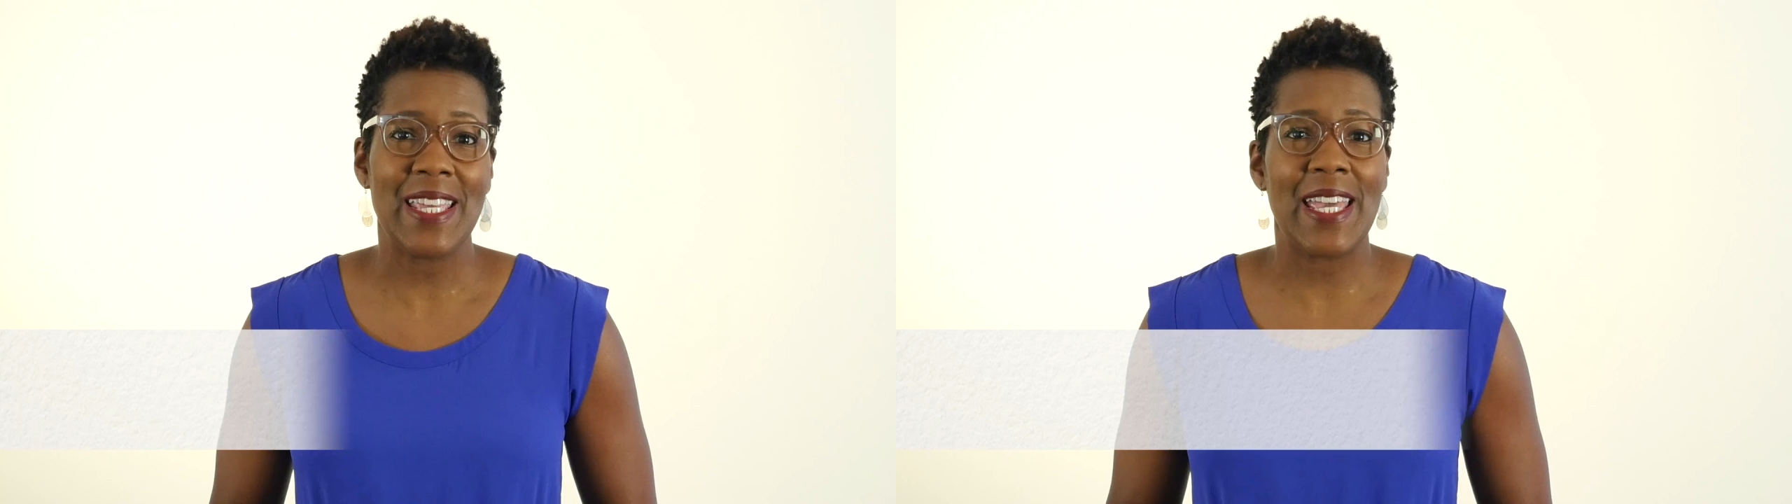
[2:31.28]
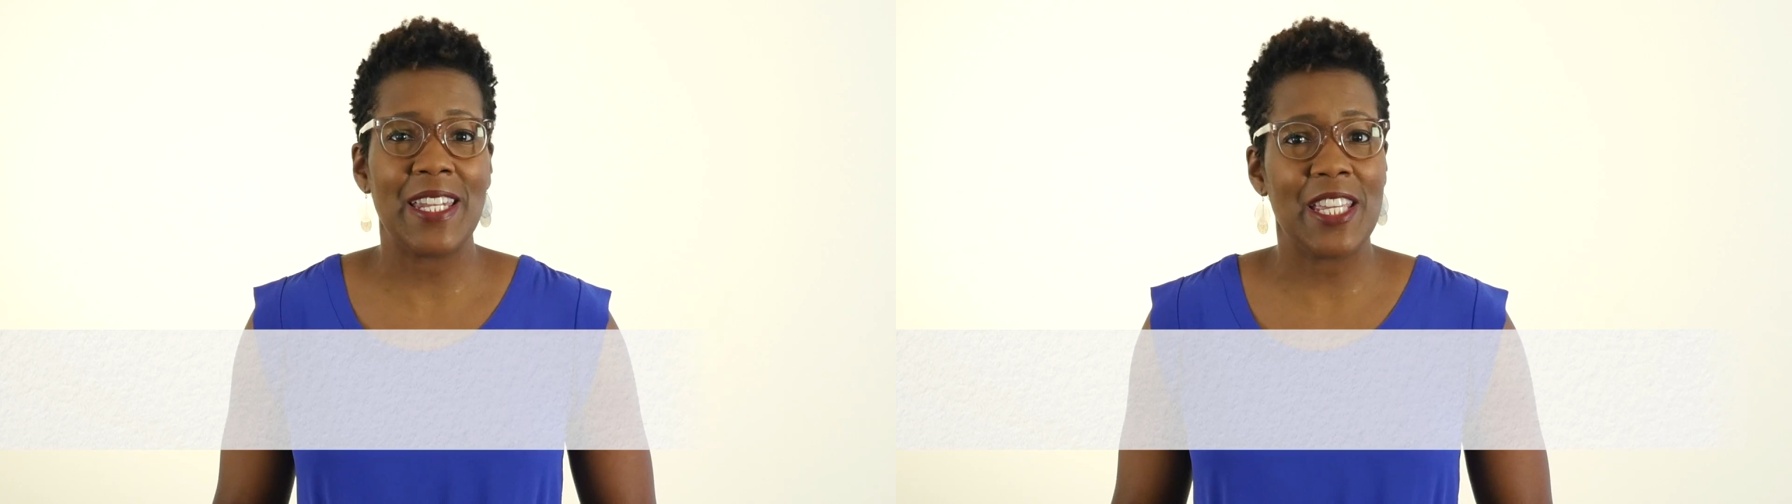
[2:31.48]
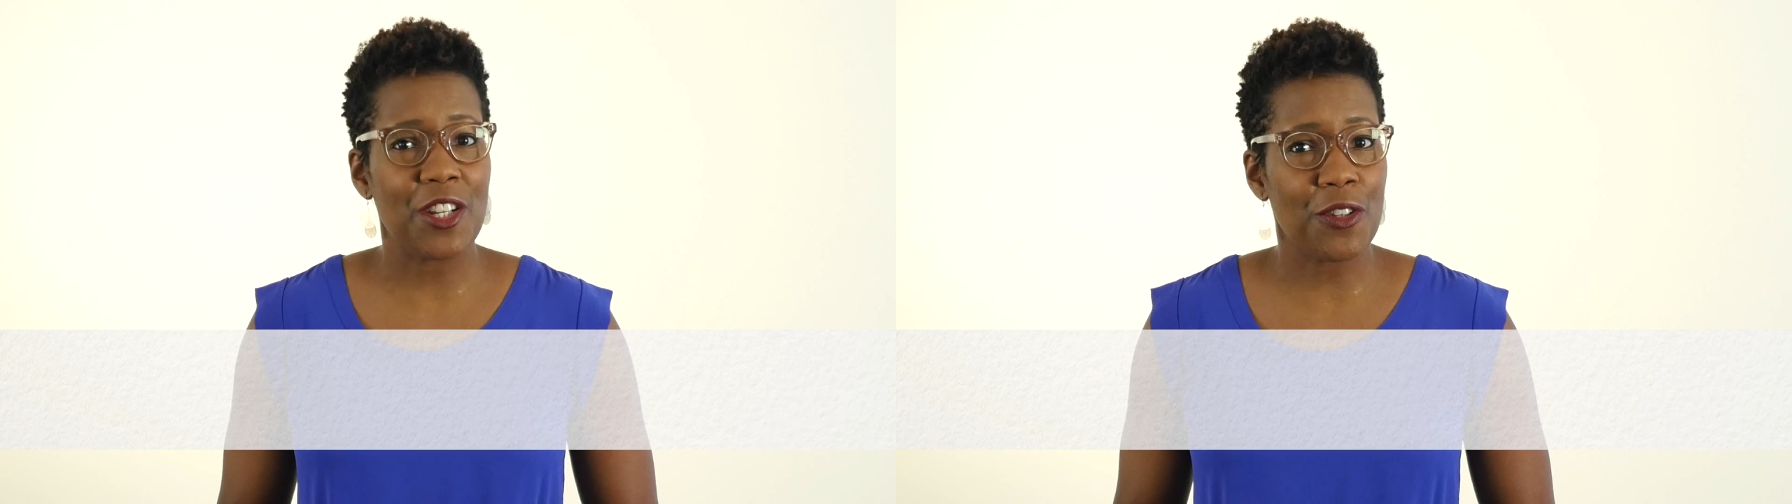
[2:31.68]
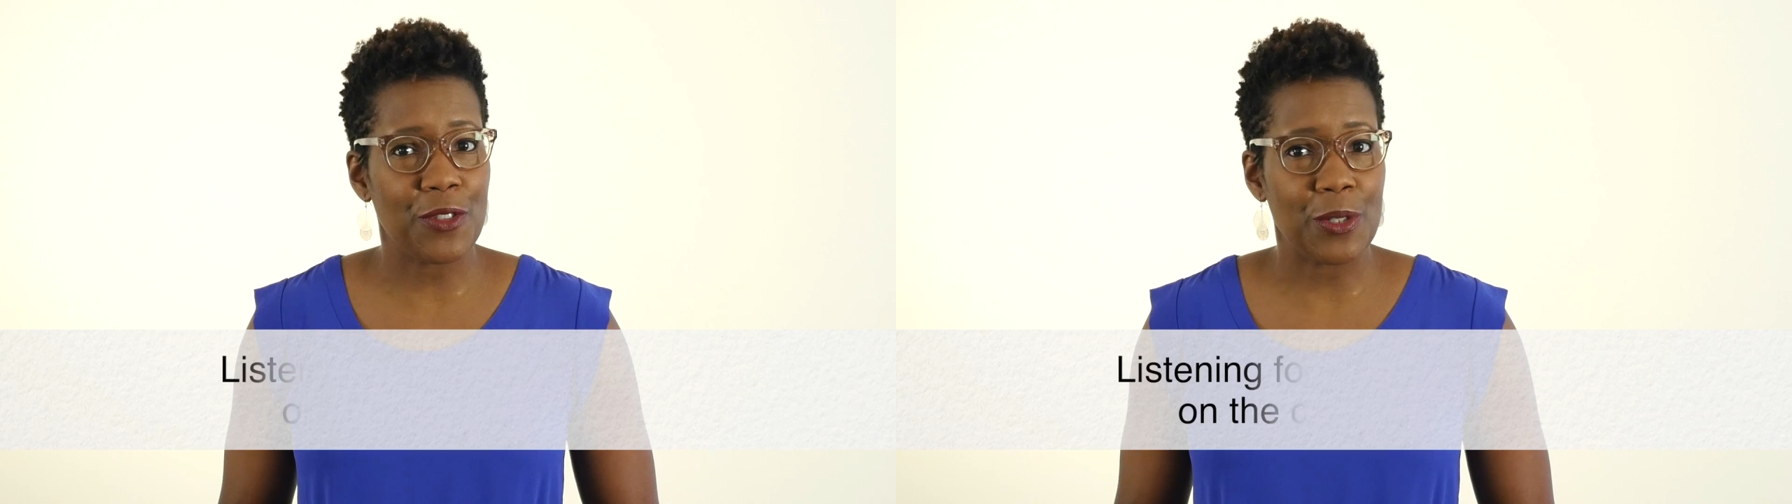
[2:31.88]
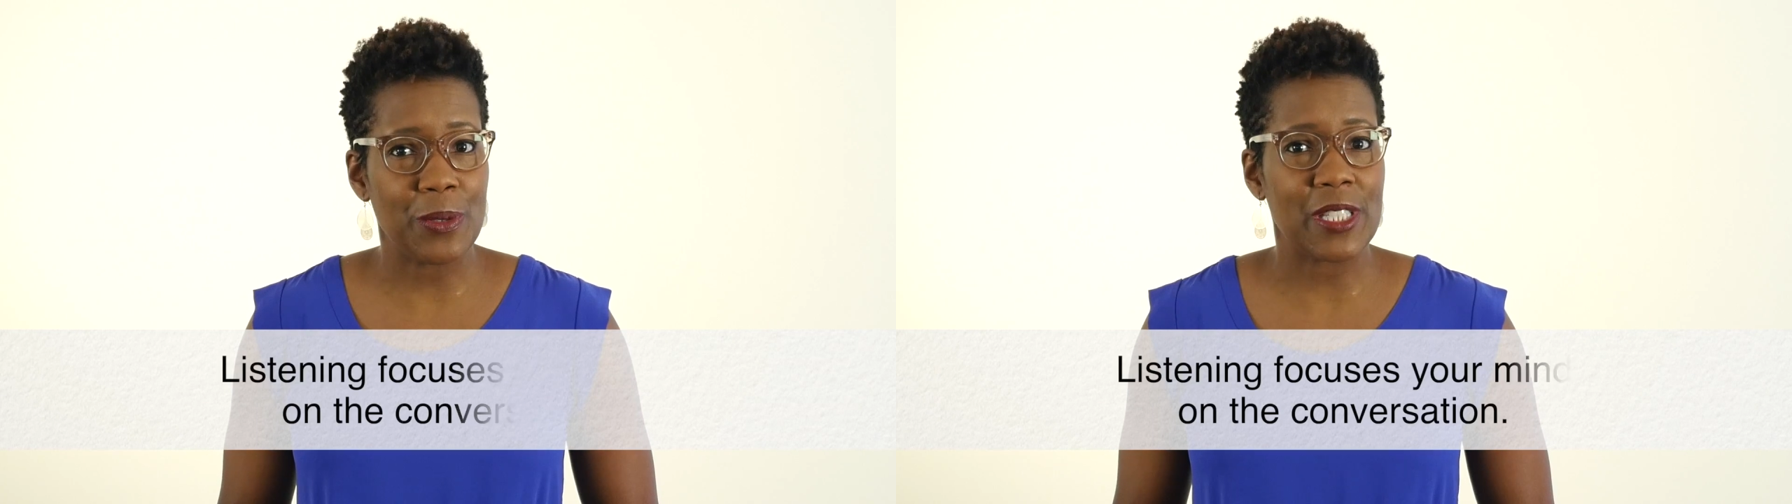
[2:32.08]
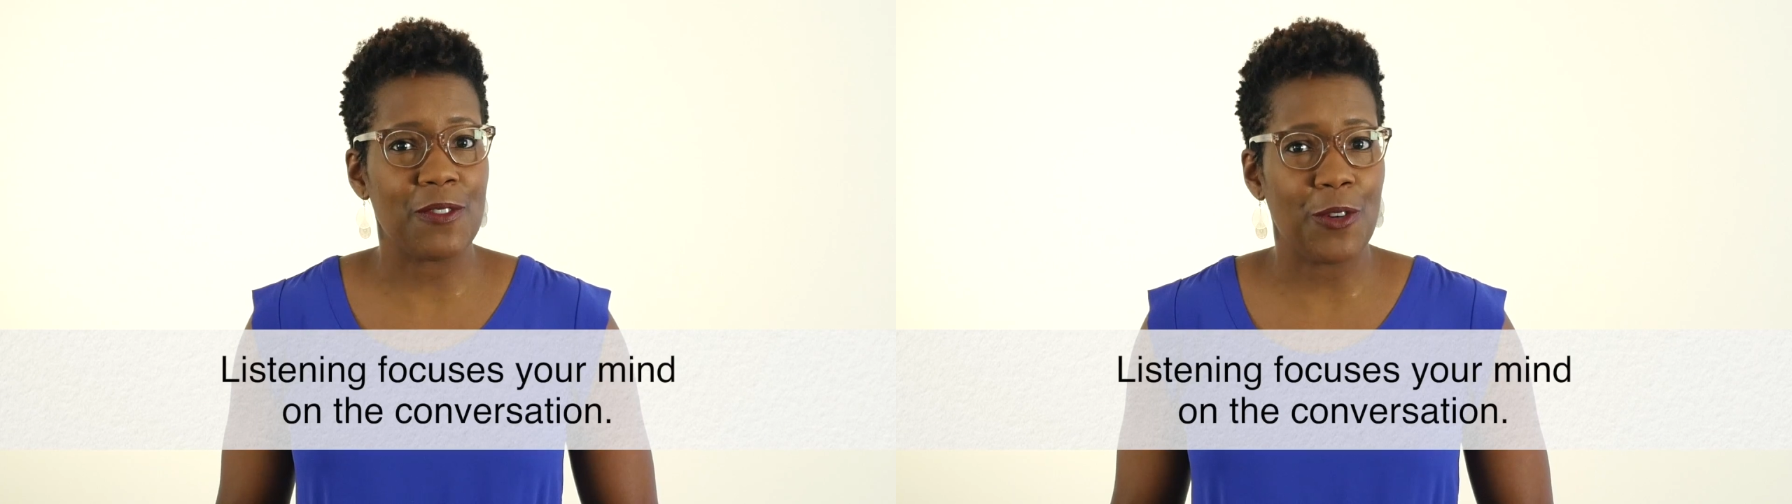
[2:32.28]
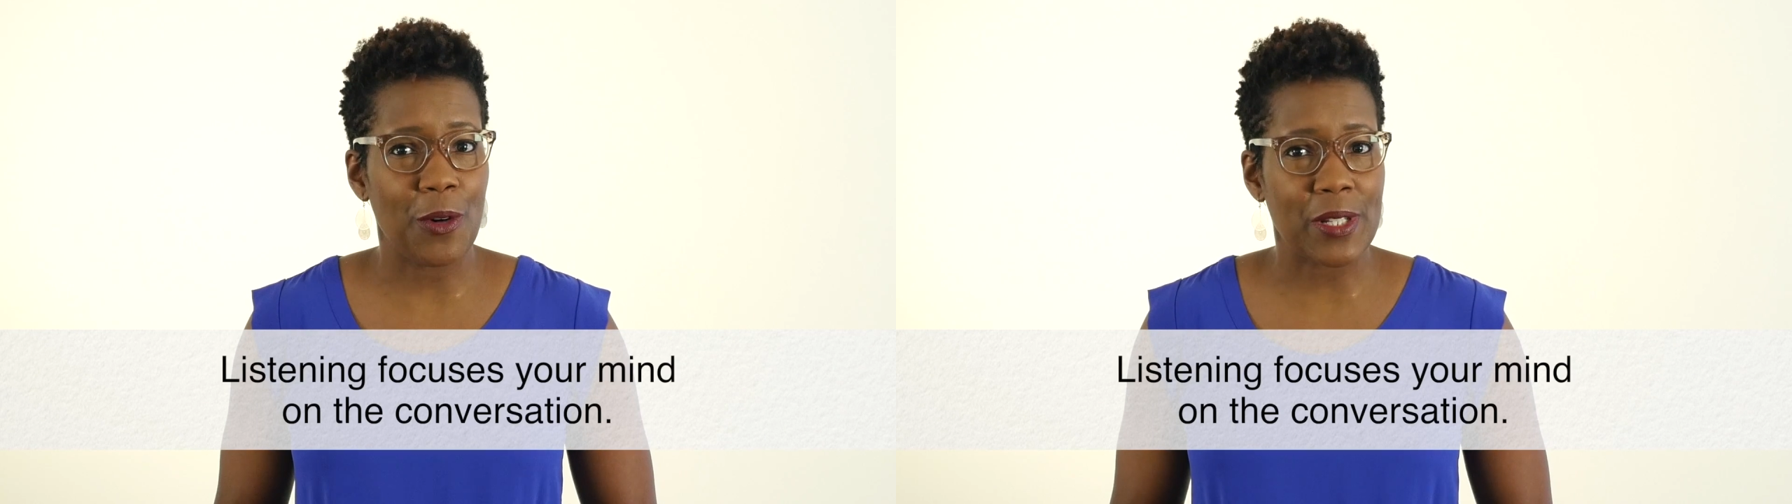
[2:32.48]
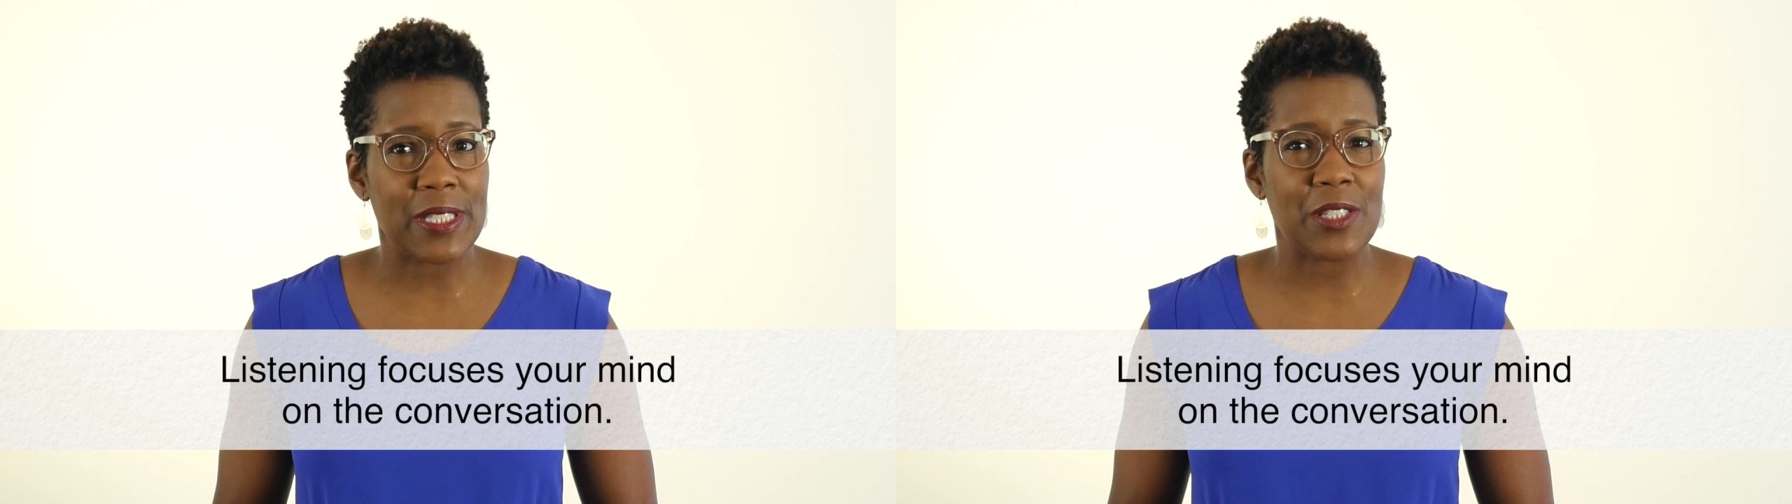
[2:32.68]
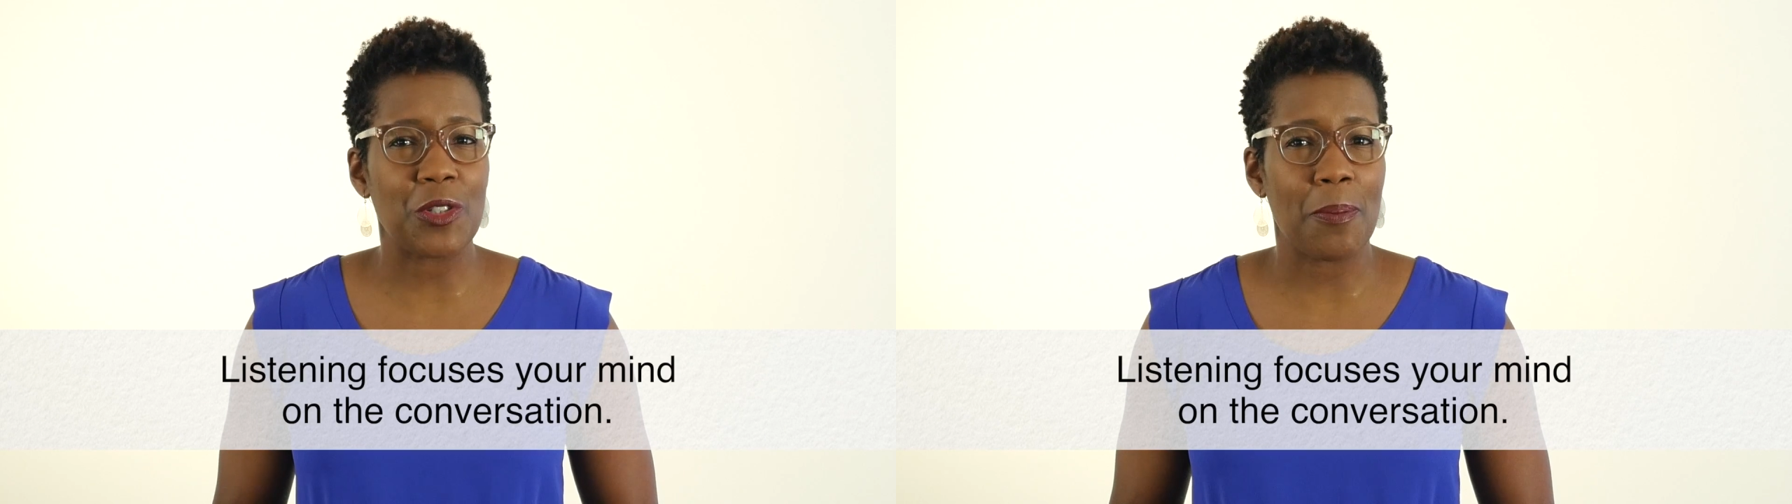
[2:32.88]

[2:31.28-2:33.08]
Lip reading: In interviews, it focuses